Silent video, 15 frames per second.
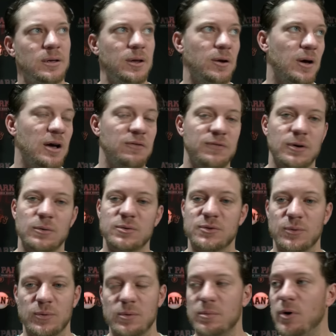you know, I felt was
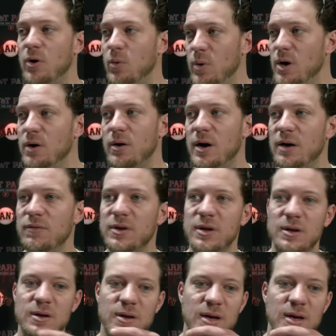throwing the ball well. Javi